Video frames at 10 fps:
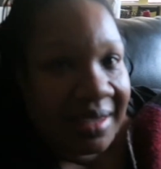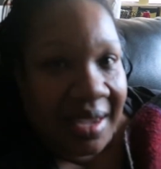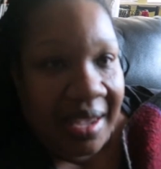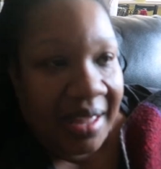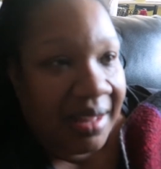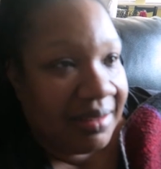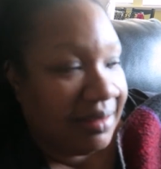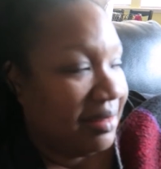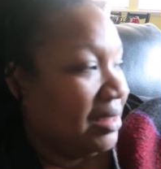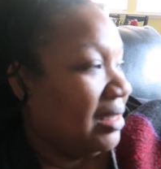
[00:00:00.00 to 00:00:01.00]
so
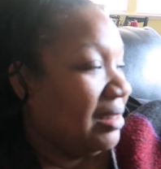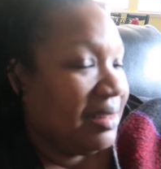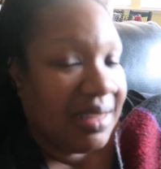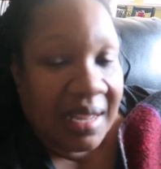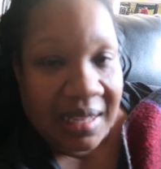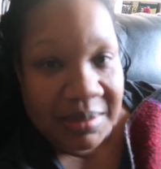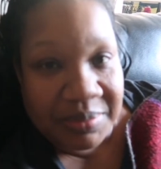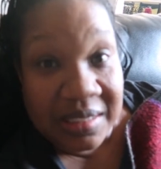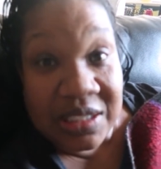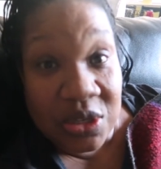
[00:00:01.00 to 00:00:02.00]
addicting.
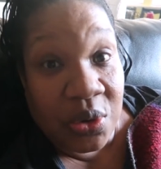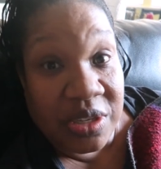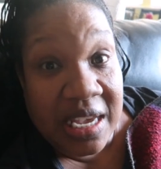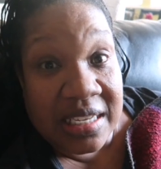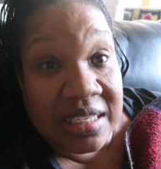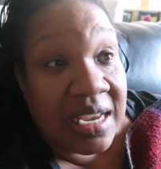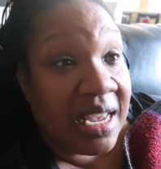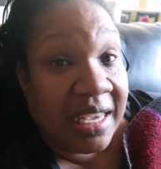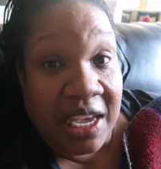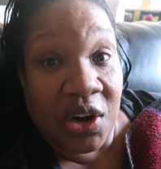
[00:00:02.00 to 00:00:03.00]
It's so yes,
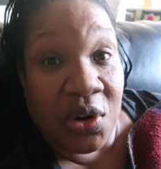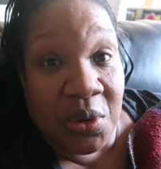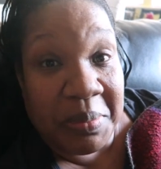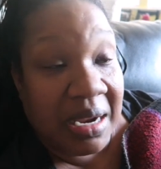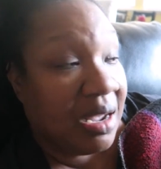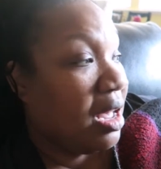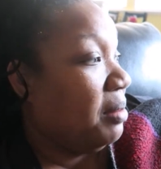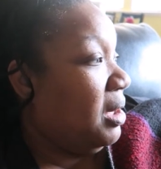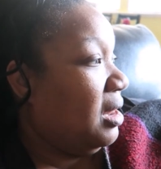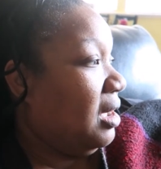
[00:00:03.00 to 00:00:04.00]
Carol made a
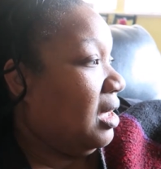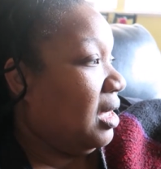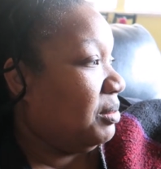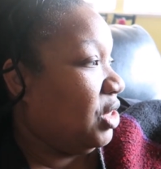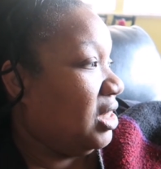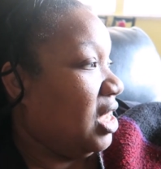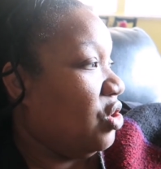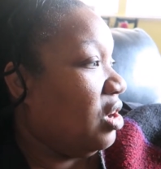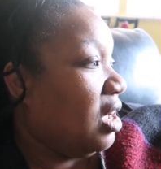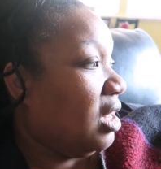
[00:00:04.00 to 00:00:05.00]
comment. She said
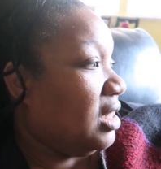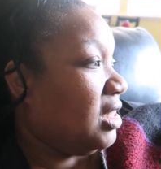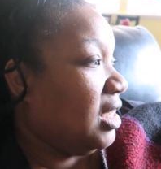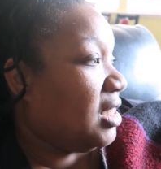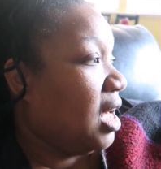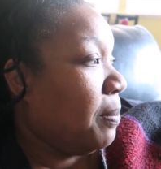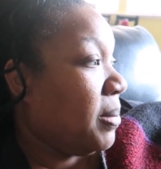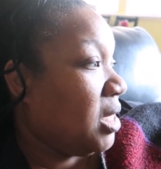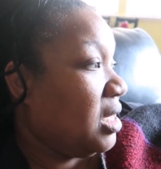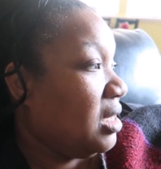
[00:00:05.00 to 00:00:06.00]
you can call it the TikTok
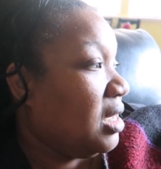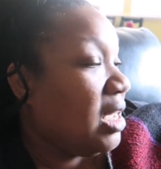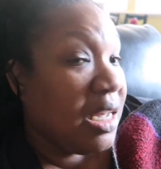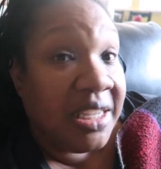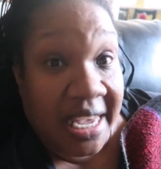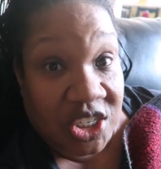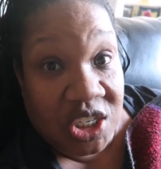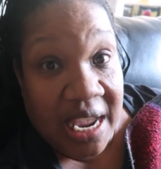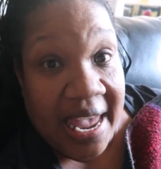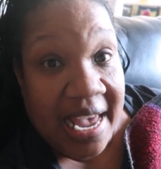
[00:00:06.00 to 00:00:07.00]
bug. Yes
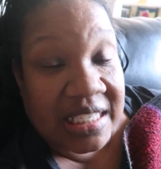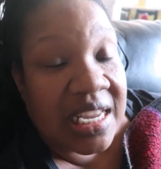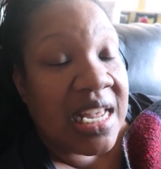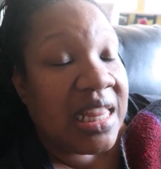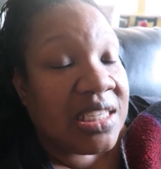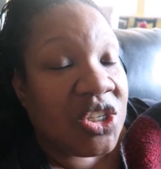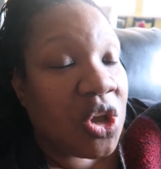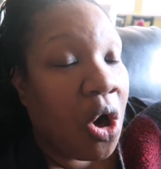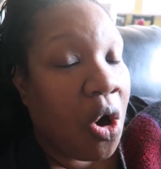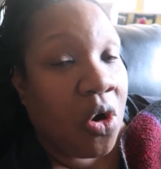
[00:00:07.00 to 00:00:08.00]
she has. This
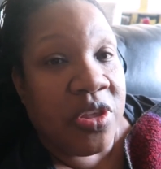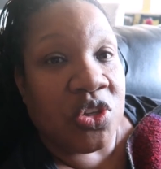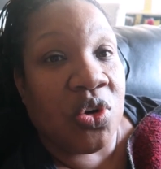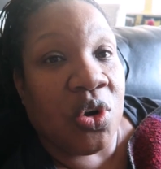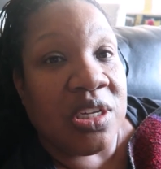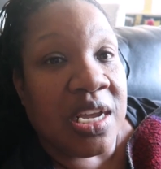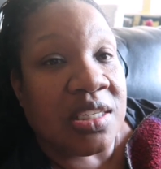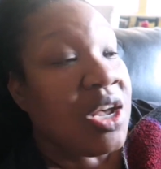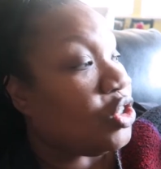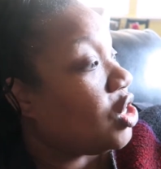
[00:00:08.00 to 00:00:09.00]
is all this girl
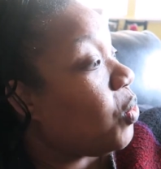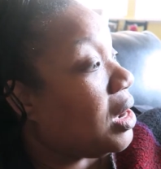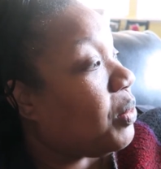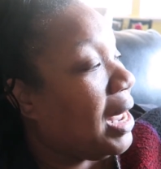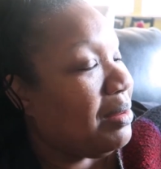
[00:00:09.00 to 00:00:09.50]
does. For the